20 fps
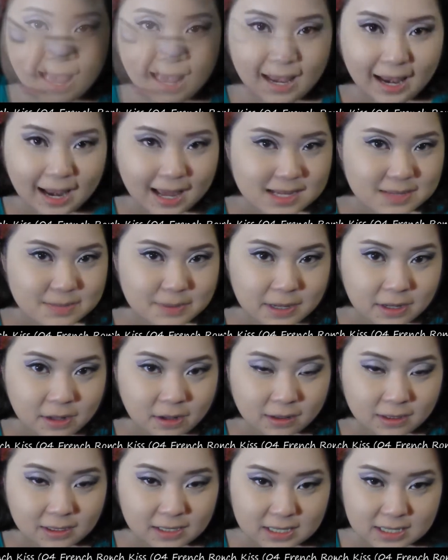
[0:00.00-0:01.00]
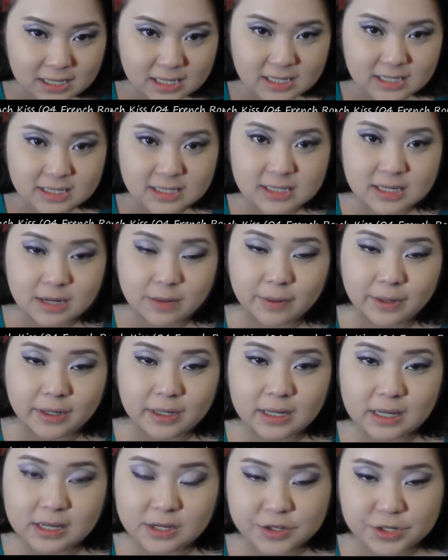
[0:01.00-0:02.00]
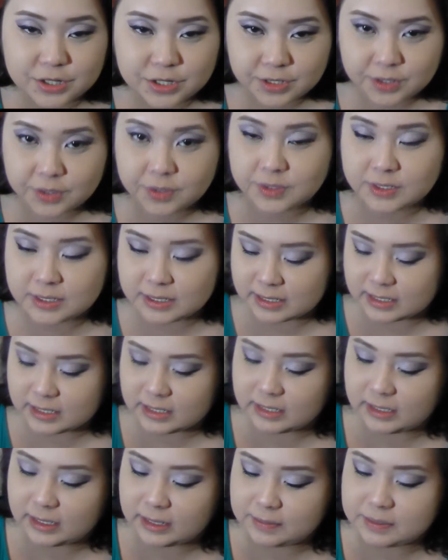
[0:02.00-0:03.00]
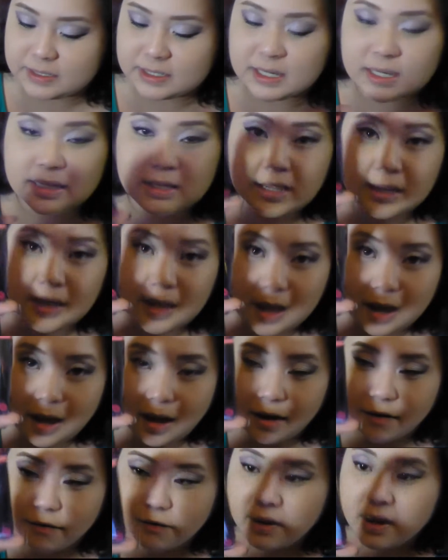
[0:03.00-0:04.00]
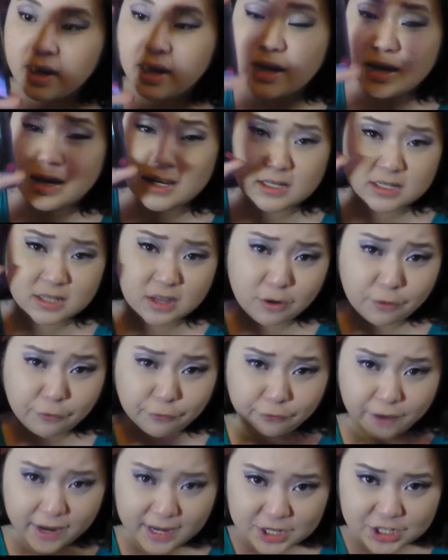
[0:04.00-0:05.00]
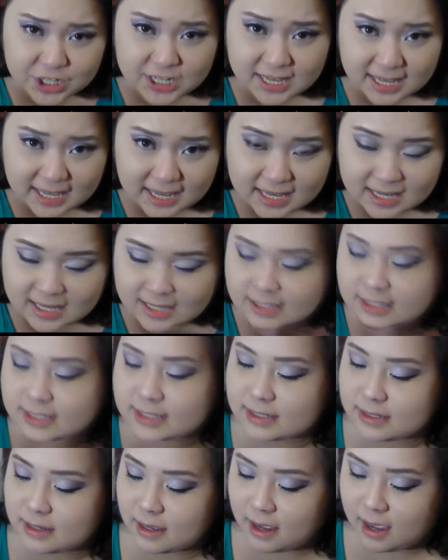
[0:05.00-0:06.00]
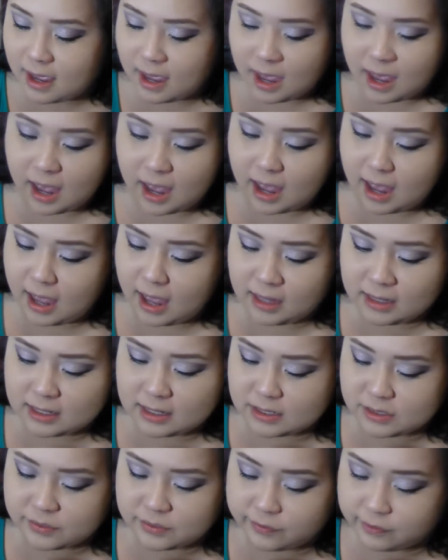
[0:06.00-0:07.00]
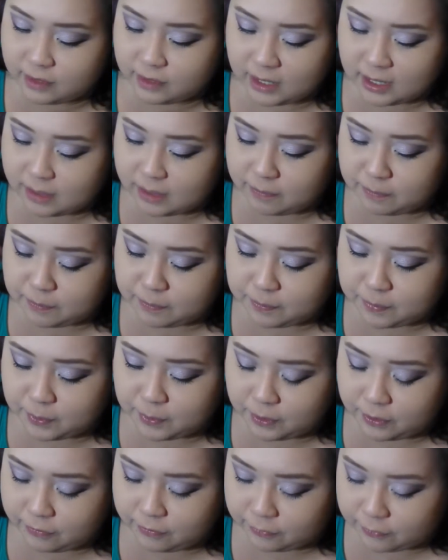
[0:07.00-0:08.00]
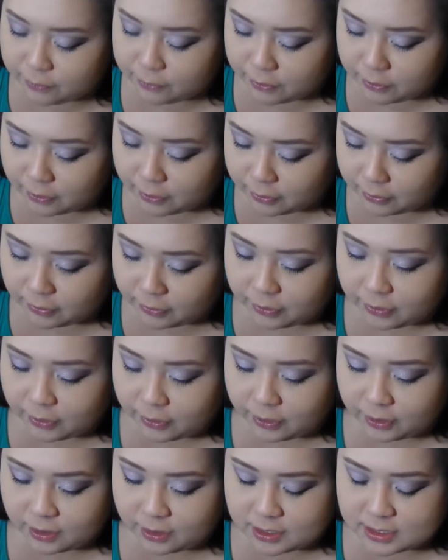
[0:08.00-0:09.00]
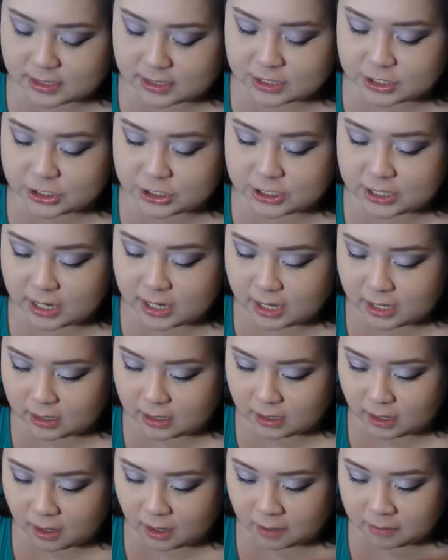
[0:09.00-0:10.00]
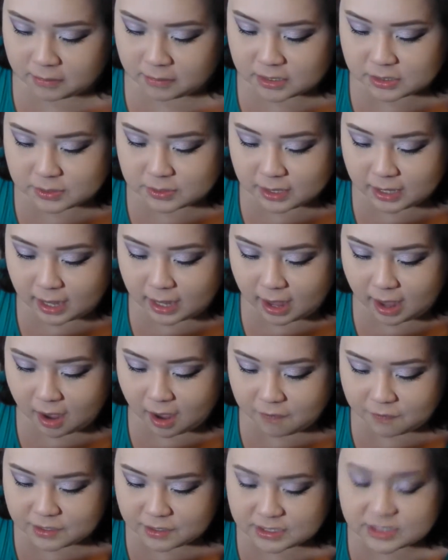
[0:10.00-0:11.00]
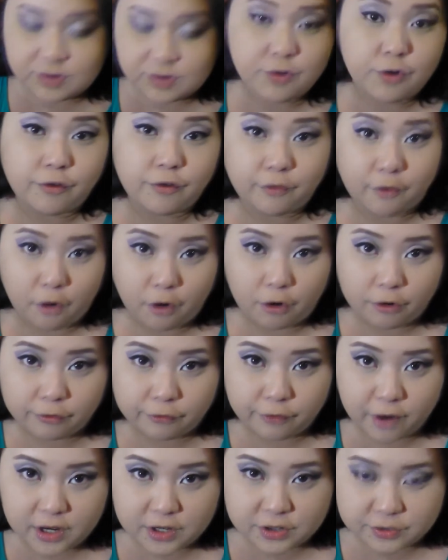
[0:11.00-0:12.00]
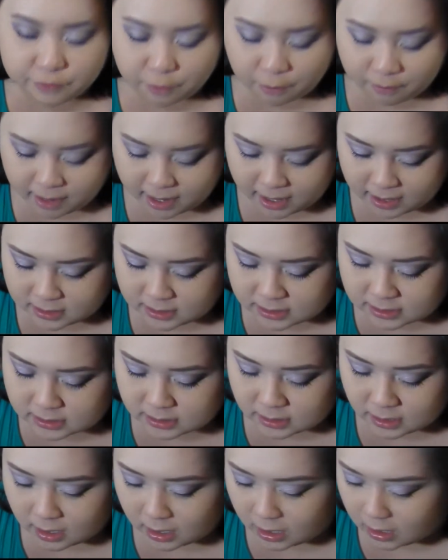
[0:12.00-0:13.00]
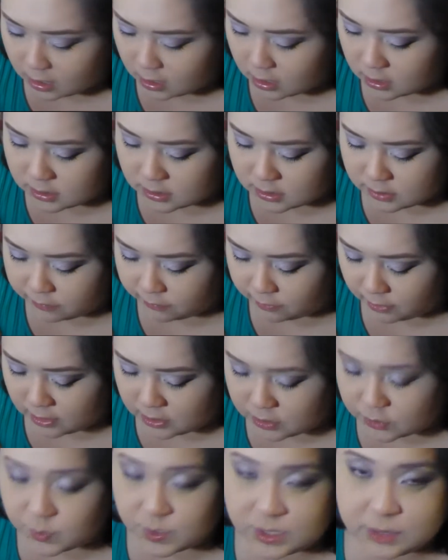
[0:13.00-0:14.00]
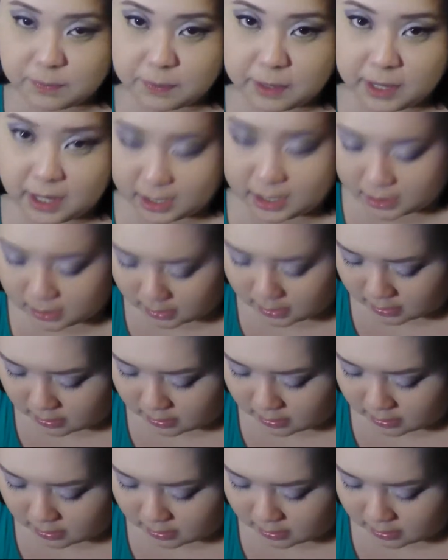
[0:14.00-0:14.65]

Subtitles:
And last but not least, I want to introduce the lipstick that they have. It's called French Kiss, and it's really beautiful because the shade, this one that I have is 04 French Romance. It's a really sweet pink.